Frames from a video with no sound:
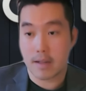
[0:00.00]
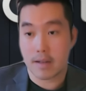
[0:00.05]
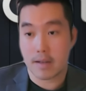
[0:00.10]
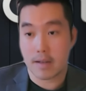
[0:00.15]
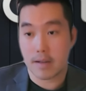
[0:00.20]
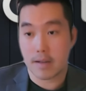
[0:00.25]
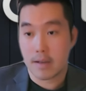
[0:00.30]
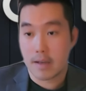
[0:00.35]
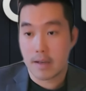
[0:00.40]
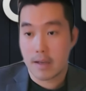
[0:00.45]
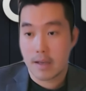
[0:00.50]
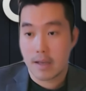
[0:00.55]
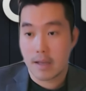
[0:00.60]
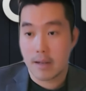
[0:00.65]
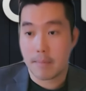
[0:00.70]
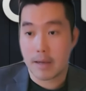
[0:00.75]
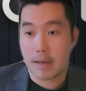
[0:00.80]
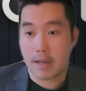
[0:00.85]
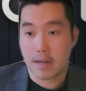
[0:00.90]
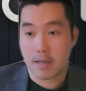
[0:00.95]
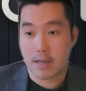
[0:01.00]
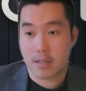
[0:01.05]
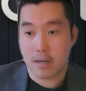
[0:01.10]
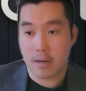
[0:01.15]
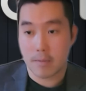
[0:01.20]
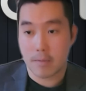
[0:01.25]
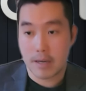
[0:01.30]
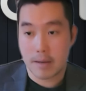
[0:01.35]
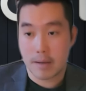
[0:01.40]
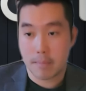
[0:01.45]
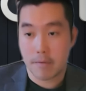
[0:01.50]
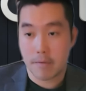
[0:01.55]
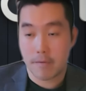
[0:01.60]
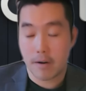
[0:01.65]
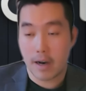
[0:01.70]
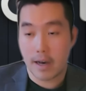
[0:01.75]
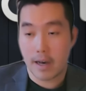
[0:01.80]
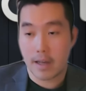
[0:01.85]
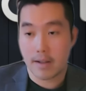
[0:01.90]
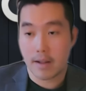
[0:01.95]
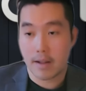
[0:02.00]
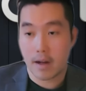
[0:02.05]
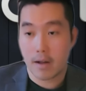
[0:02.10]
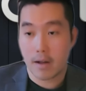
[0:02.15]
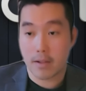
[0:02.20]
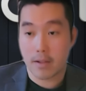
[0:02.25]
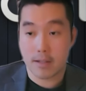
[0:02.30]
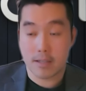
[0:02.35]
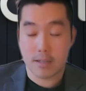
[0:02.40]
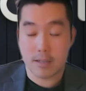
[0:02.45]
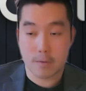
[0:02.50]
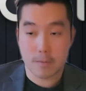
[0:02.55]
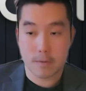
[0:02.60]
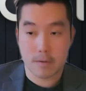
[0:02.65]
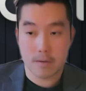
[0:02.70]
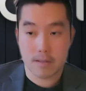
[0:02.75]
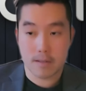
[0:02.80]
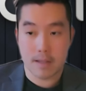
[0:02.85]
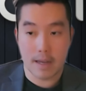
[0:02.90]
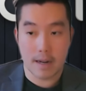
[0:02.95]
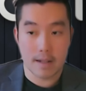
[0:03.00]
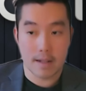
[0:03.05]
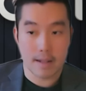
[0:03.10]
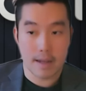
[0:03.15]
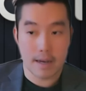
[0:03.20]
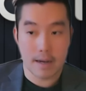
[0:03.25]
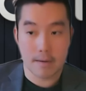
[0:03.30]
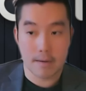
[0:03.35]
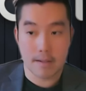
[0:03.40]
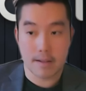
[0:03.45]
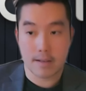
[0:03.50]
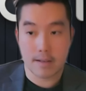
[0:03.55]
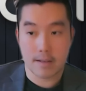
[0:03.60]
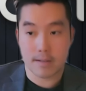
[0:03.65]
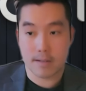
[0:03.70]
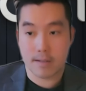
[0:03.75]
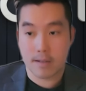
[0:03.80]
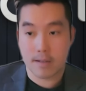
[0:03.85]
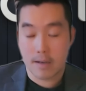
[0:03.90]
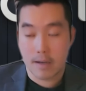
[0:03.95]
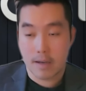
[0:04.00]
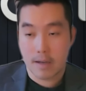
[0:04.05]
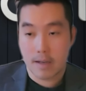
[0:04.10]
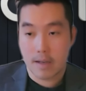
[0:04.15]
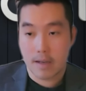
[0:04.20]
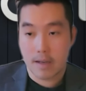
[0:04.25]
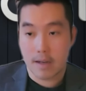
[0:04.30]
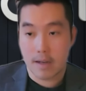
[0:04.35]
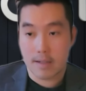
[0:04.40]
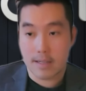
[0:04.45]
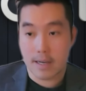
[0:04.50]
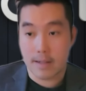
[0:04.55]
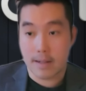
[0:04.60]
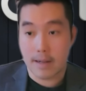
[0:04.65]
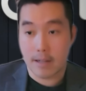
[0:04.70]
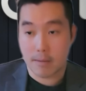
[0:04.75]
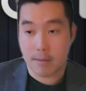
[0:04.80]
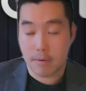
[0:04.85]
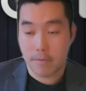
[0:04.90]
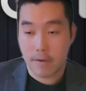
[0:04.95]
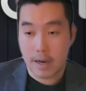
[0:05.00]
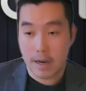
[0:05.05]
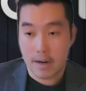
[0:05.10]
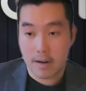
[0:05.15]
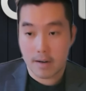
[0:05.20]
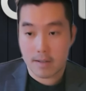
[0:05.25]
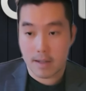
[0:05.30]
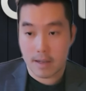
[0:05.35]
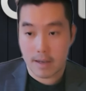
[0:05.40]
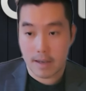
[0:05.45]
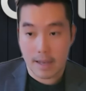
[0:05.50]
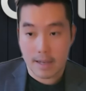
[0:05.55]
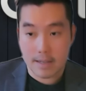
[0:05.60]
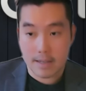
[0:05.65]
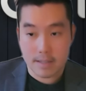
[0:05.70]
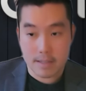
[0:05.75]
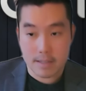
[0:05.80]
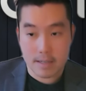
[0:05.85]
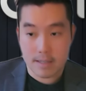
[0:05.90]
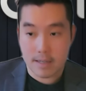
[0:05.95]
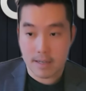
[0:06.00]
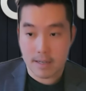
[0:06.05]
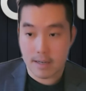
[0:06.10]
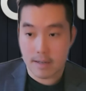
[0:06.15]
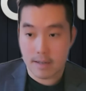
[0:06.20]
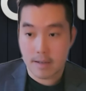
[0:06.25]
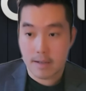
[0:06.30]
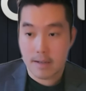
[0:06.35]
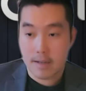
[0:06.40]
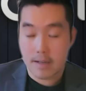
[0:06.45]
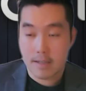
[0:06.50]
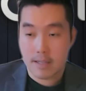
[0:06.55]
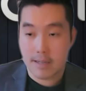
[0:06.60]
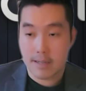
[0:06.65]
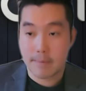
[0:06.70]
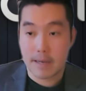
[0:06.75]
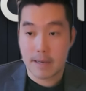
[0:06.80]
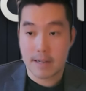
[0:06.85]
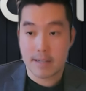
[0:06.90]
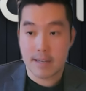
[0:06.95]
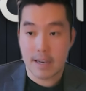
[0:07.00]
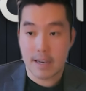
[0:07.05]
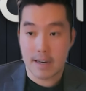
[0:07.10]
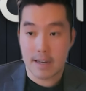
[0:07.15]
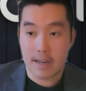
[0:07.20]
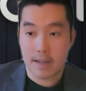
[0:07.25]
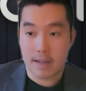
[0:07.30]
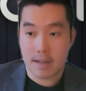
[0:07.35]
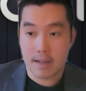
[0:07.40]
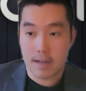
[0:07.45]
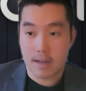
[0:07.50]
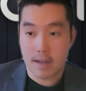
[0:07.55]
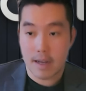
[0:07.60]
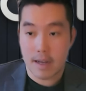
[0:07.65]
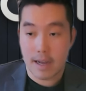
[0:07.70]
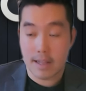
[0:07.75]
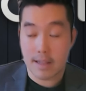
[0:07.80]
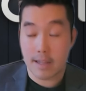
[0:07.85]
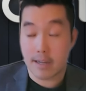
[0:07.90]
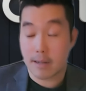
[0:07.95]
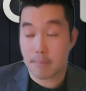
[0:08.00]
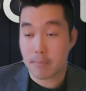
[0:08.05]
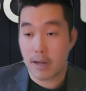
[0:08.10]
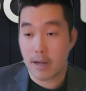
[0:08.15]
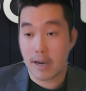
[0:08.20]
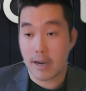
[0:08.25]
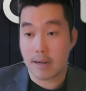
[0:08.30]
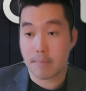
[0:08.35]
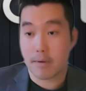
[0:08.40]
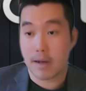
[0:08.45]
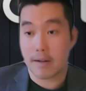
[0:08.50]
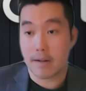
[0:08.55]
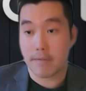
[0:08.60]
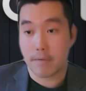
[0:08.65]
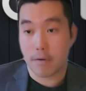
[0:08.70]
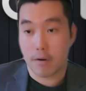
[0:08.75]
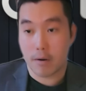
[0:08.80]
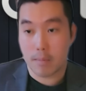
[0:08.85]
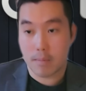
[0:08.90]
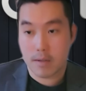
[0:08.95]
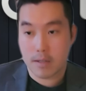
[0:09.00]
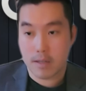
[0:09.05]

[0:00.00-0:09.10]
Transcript: And making sure we provide all the tools that allow these telehealth providers like AZZLY to maintain a highly compliant platform.